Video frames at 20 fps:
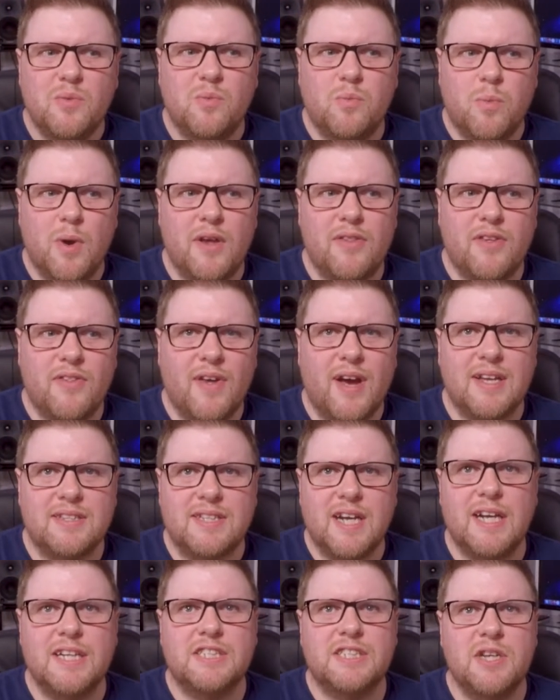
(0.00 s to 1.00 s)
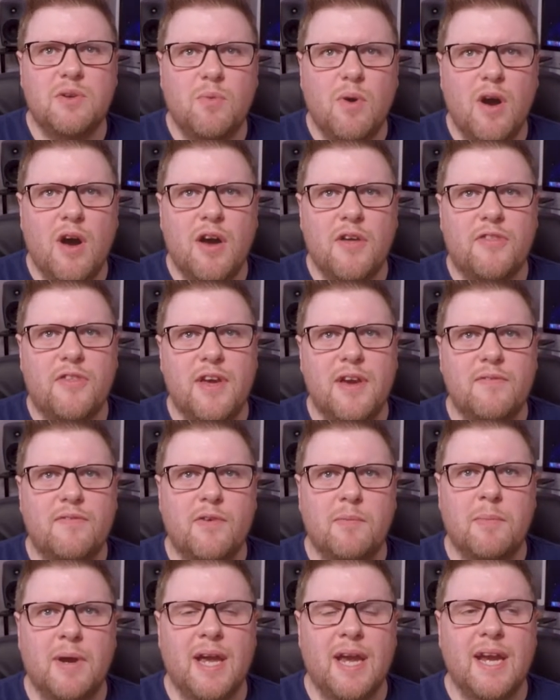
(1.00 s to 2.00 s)
whether that's actually worth it
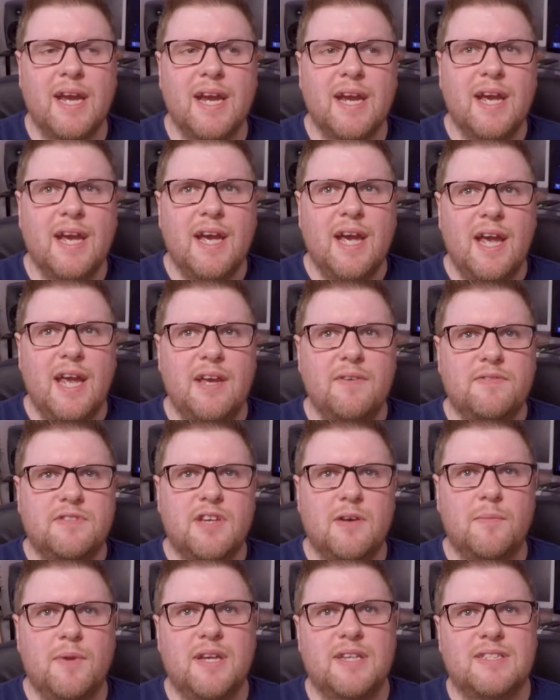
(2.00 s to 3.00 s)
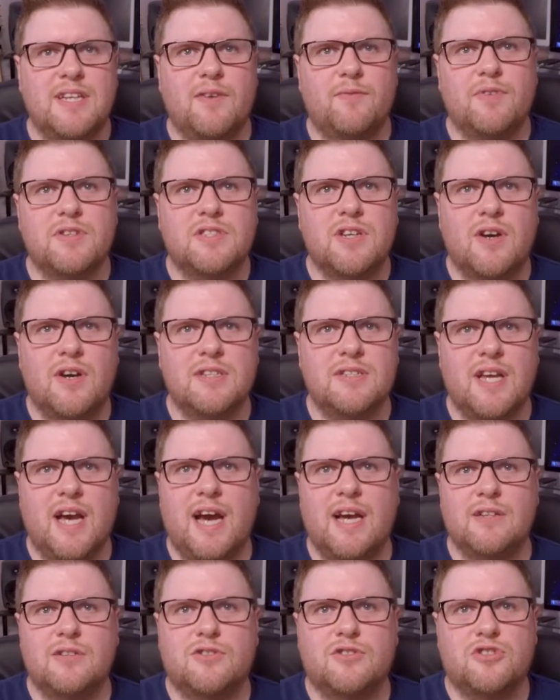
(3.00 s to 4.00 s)
for me. If something is advertised
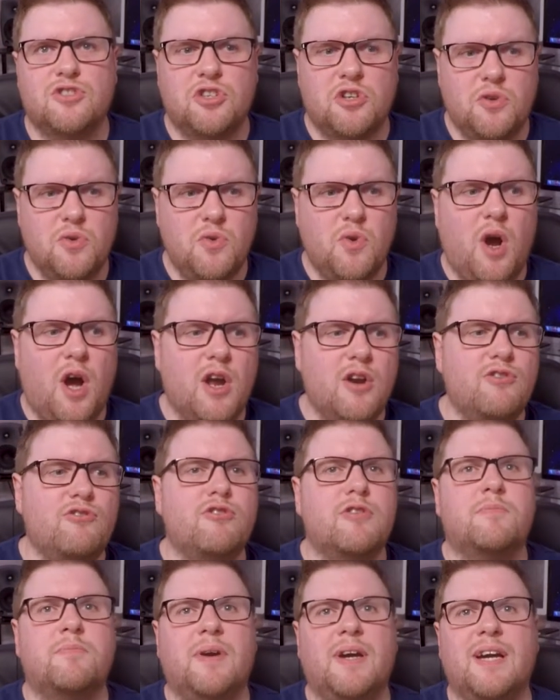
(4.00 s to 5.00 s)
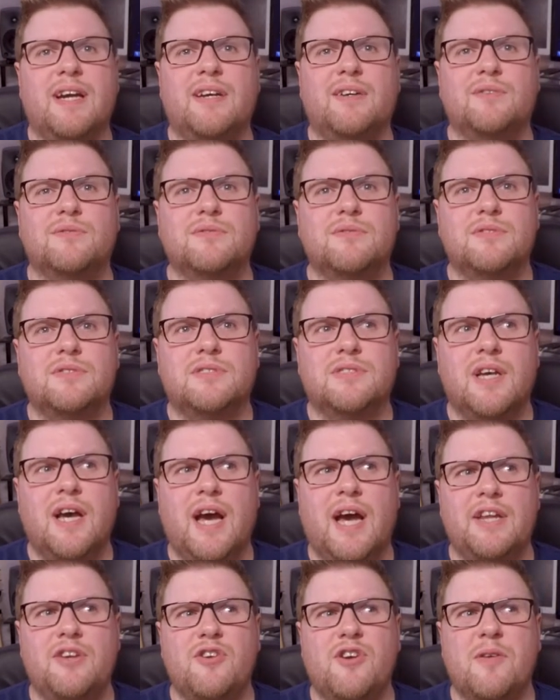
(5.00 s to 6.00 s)
at £200
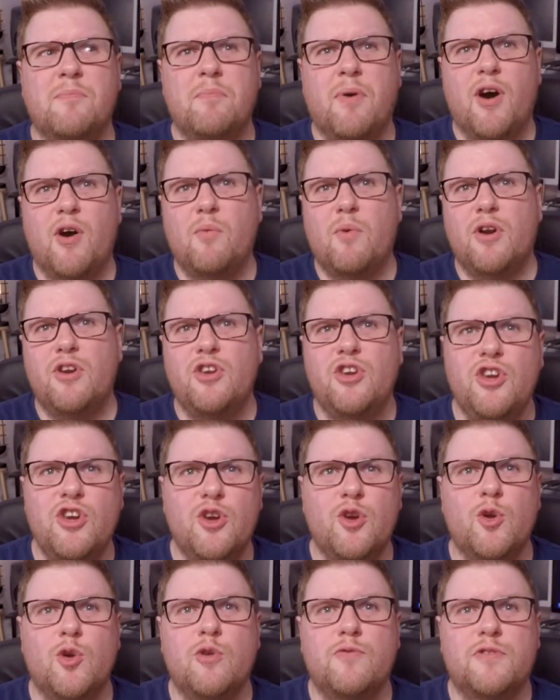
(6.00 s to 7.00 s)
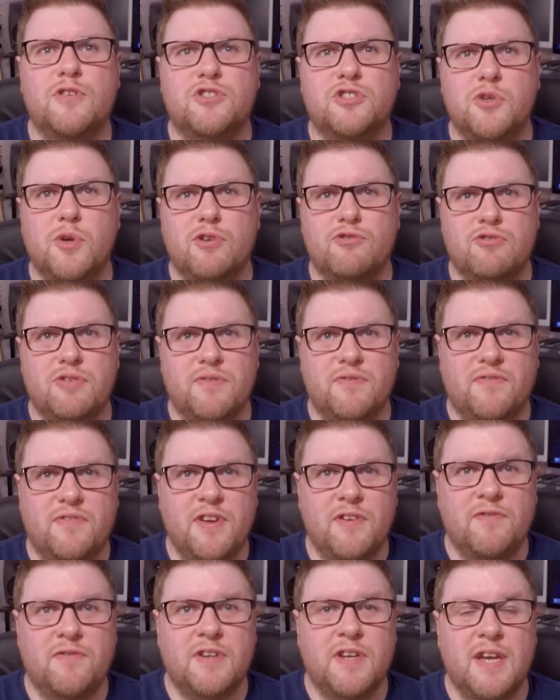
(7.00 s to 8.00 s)
and you can buy one new for
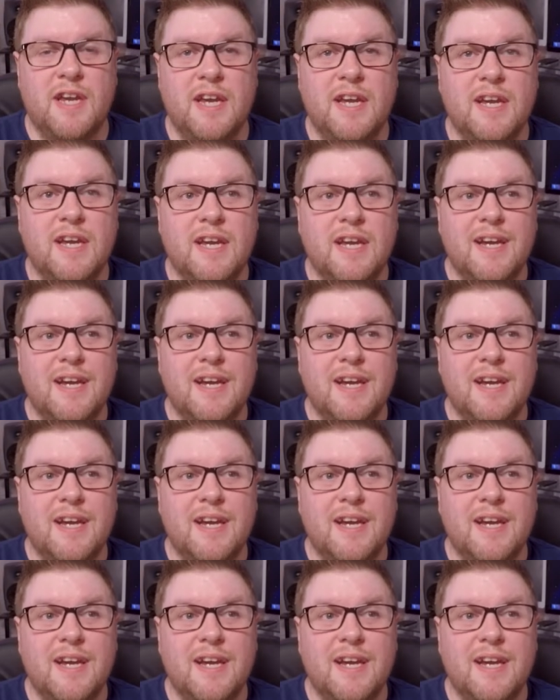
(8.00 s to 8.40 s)
£250